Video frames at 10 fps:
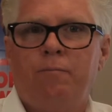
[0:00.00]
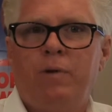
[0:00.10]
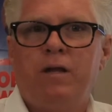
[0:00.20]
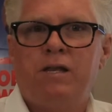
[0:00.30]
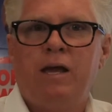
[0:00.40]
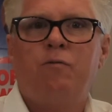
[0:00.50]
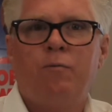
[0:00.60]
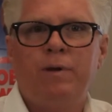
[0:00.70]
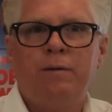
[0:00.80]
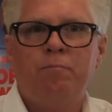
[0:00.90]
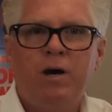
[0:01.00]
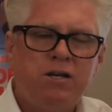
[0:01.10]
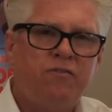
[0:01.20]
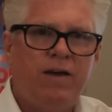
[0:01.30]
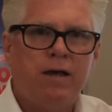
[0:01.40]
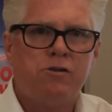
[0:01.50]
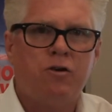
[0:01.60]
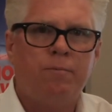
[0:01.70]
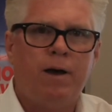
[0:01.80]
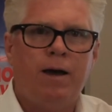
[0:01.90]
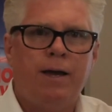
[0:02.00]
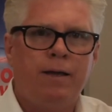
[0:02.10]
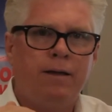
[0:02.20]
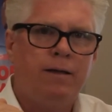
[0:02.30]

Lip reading: because they will be much faster to buy